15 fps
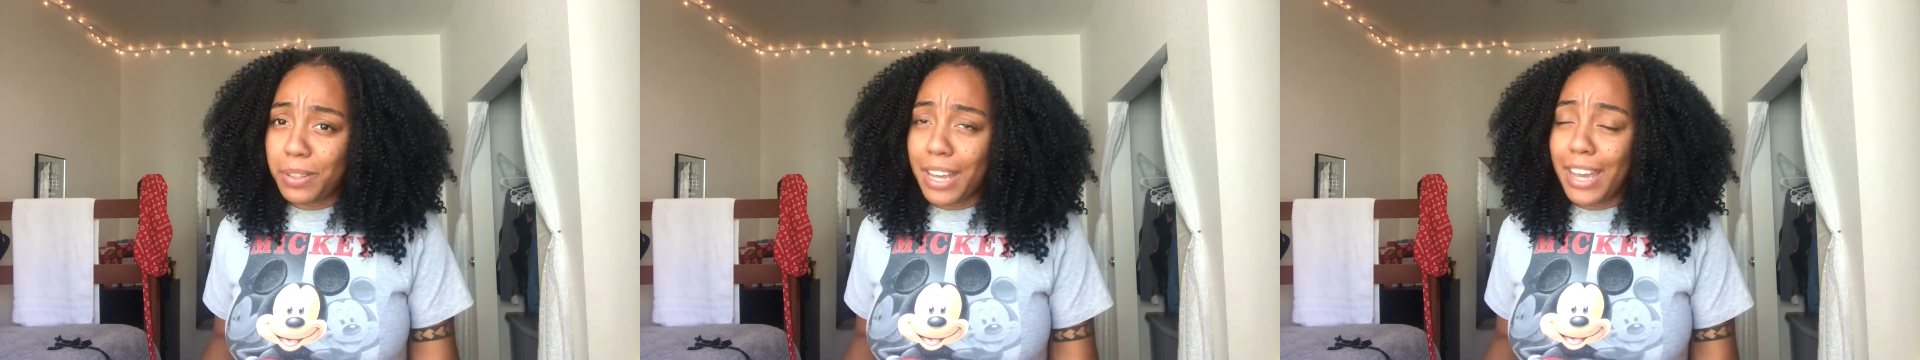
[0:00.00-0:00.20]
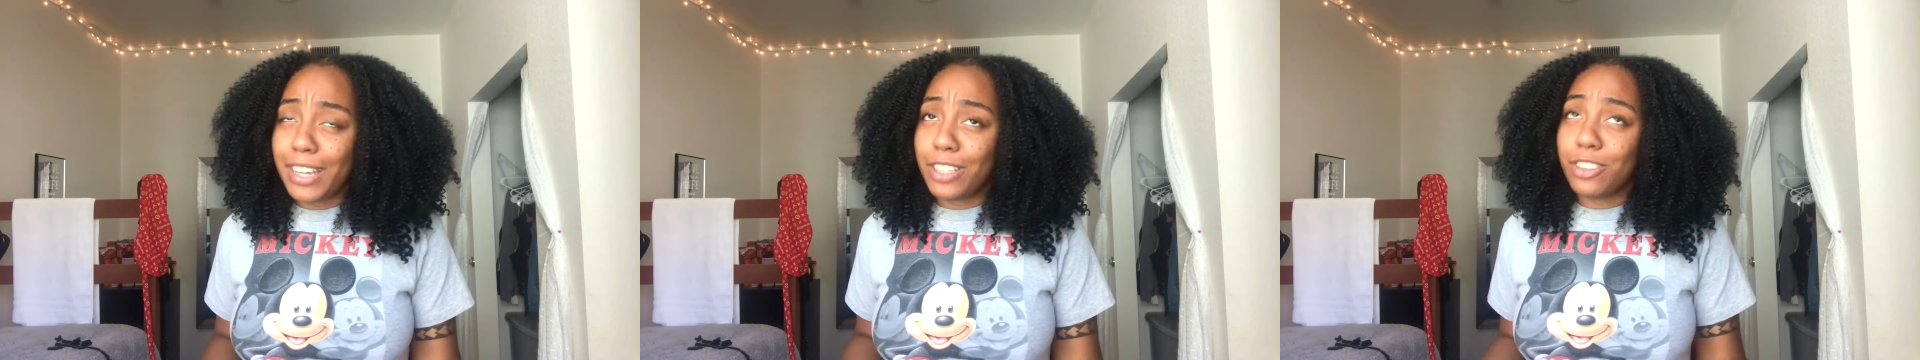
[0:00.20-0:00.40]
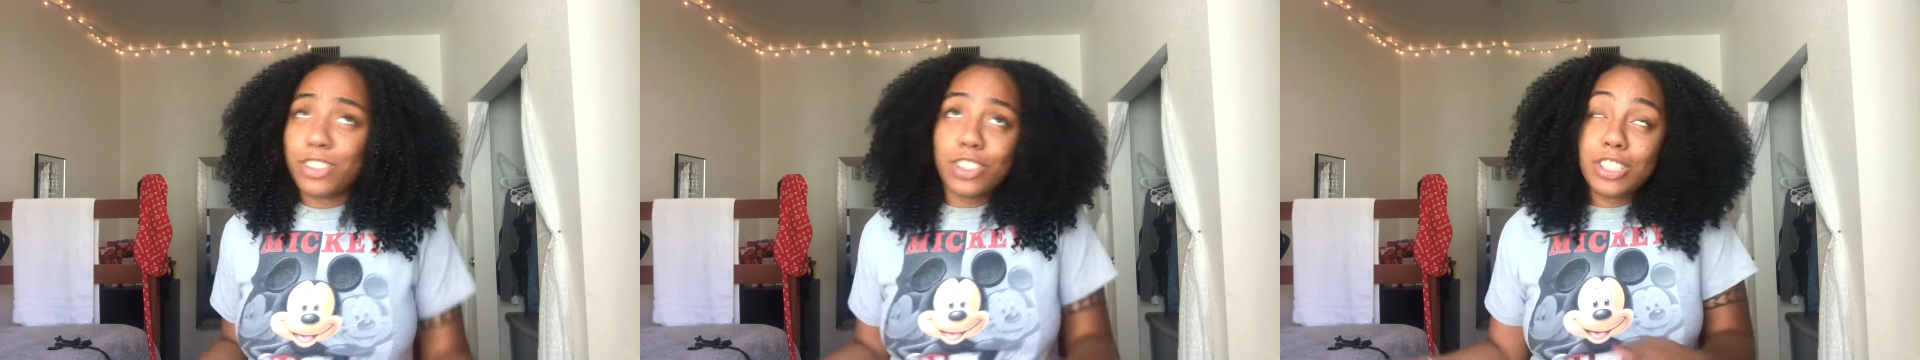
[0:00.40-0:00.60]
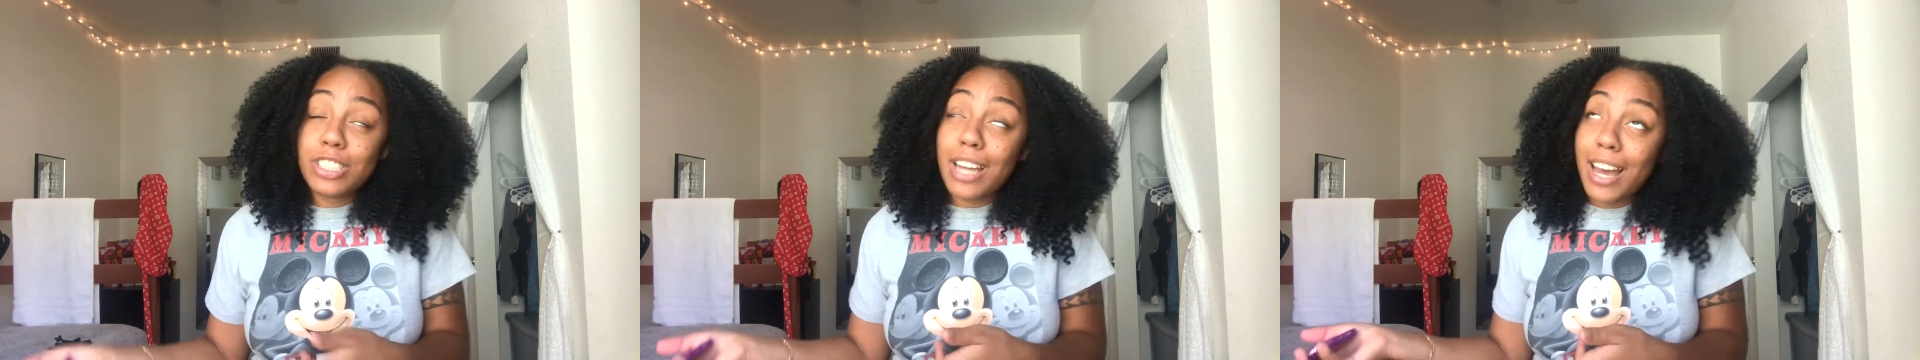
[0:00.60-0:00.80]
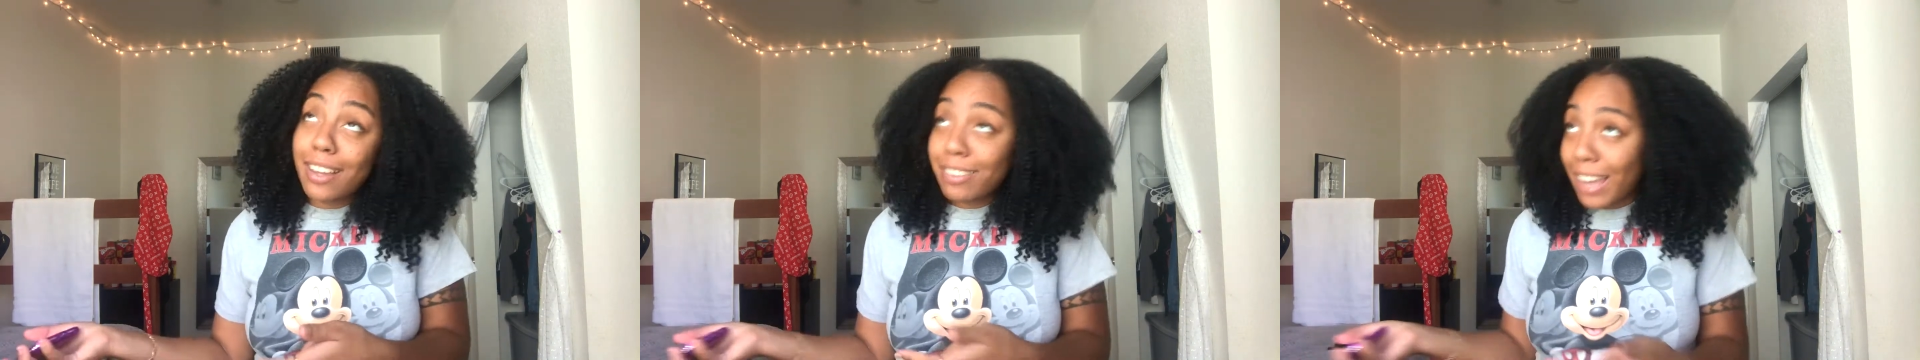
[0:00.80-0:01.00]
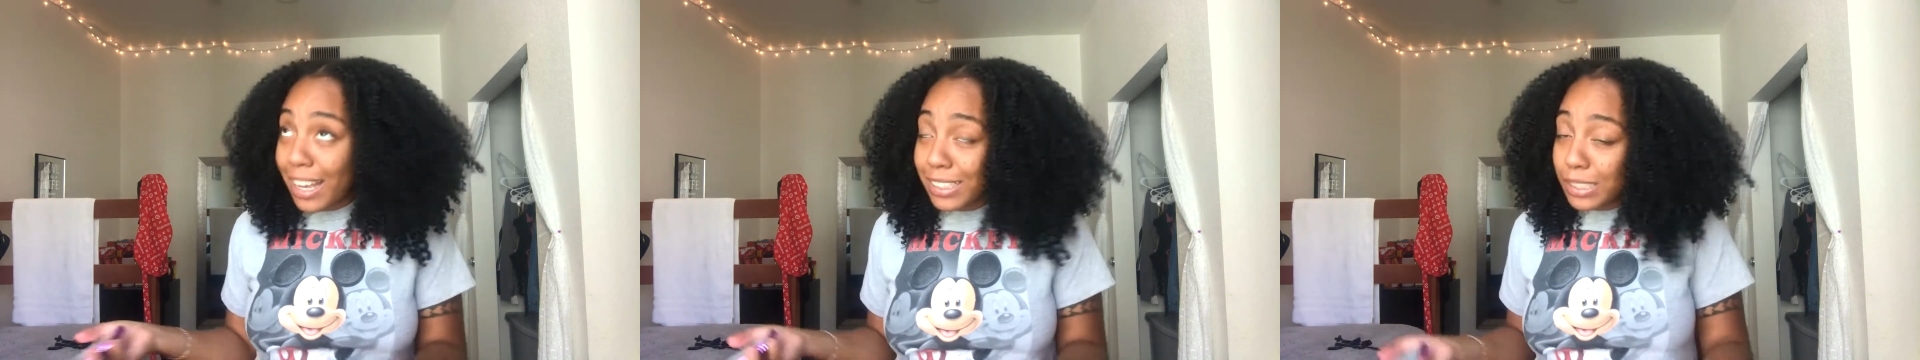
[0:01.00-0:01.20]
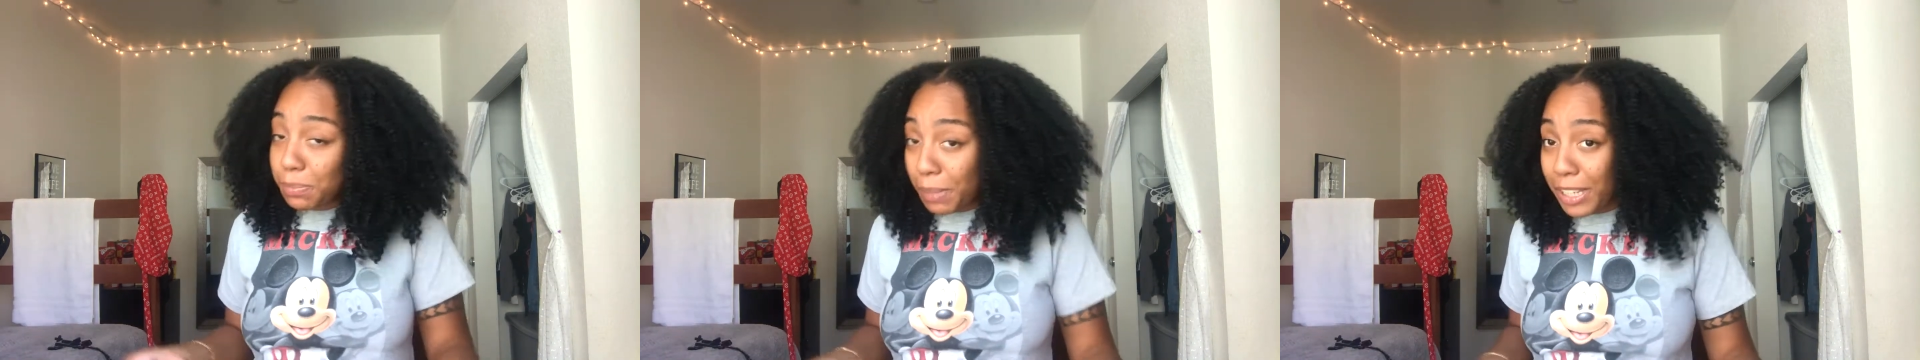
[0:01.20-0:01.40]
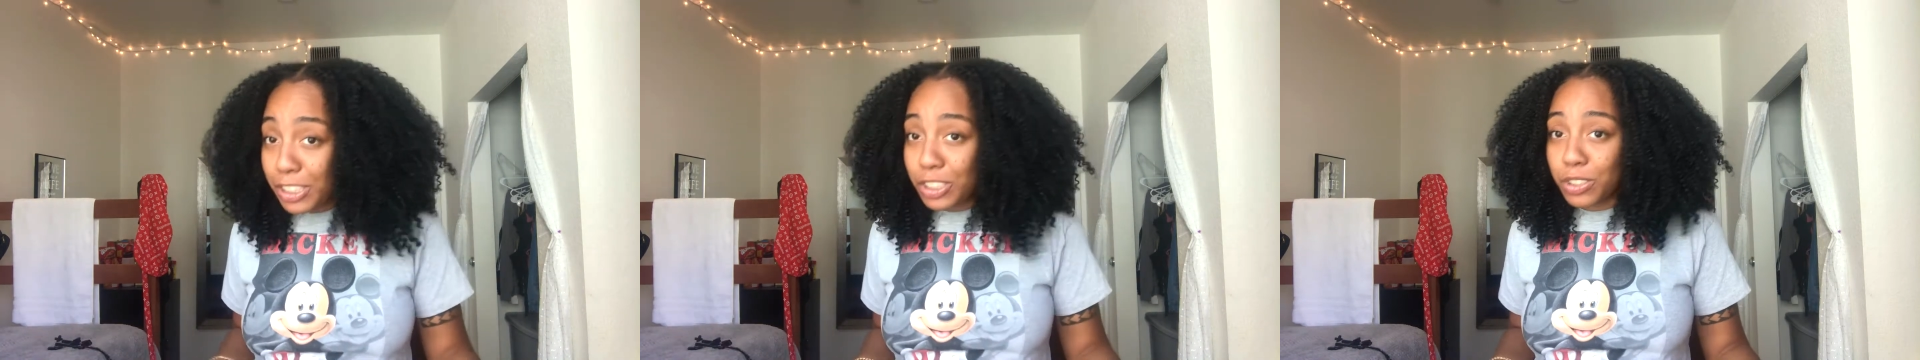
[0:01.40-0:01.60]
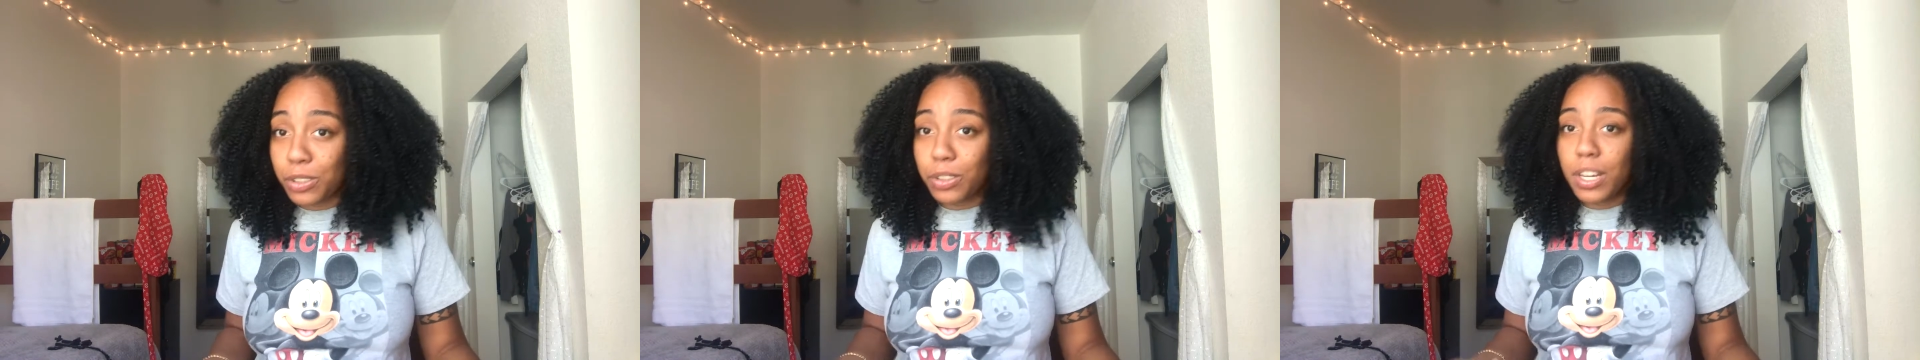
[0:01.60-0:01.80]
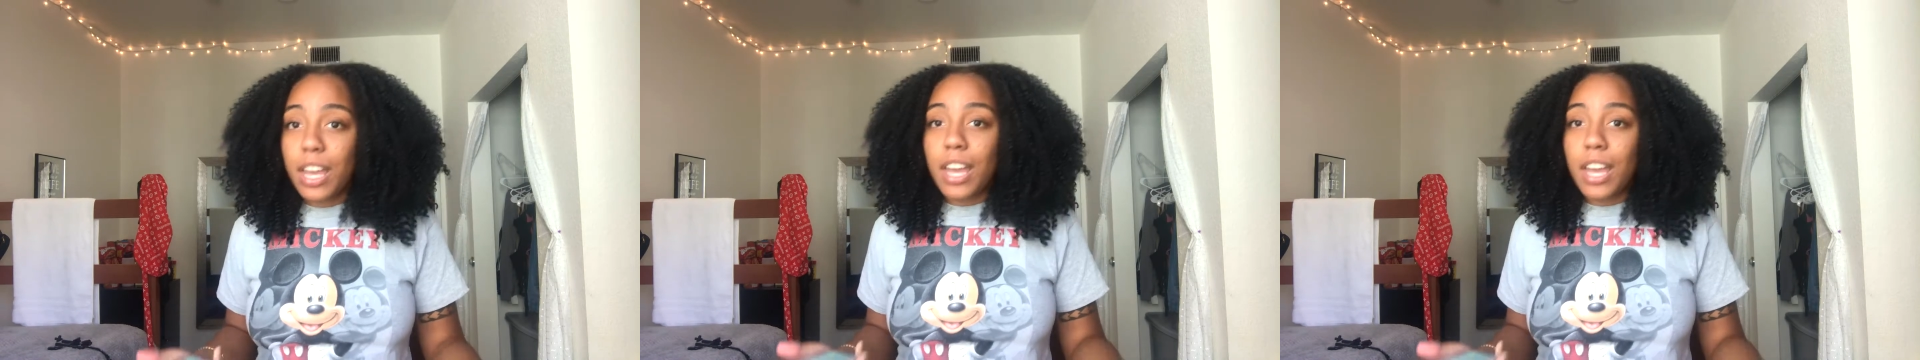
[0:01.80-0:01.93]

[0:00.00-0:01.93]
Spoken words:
Like, you're just not that special.